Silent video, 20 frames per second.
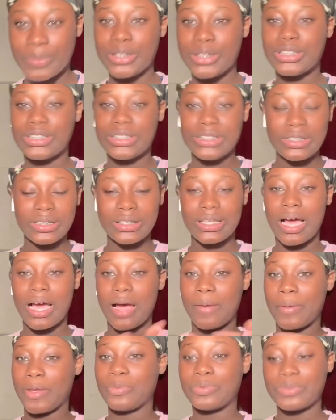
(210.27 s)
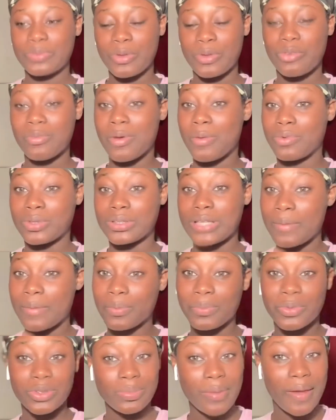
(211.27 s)
She um, helps me remember what time to
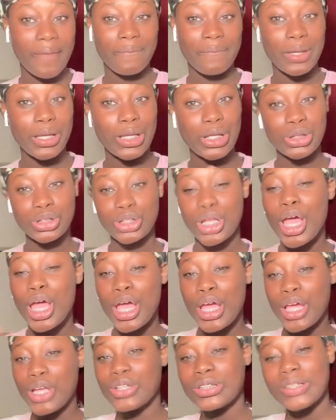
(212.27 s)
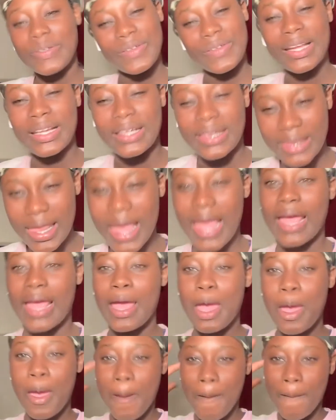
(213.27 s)
post my videos, you know, stuff like that.
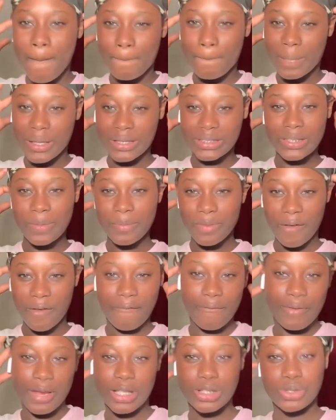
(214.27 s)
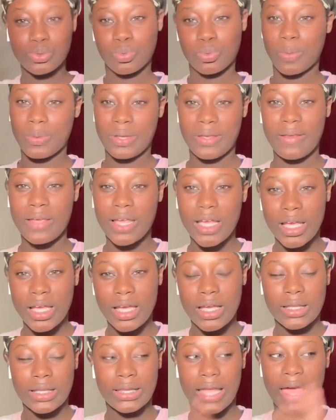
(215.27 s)
But some of your friends will be
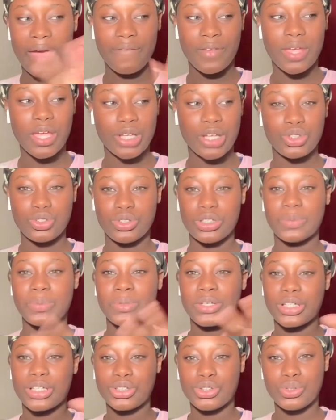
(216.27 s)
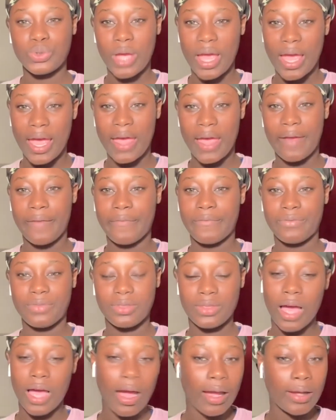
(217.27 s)
laughing at you just because you have
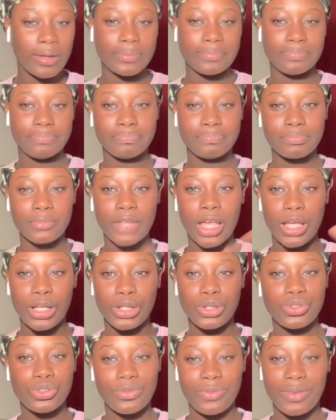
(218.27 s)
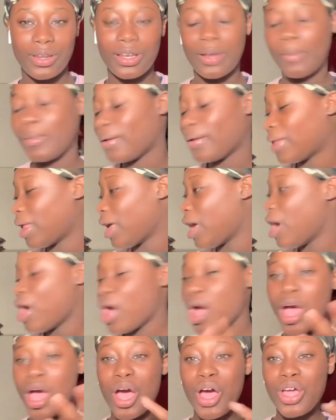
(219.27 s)
um, a YouTube video. They may like,
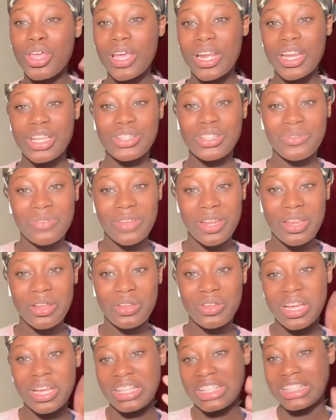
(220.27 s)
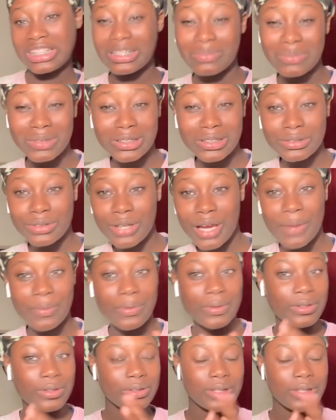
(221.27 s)
oh, you got a YouTube video, you got this subscribers.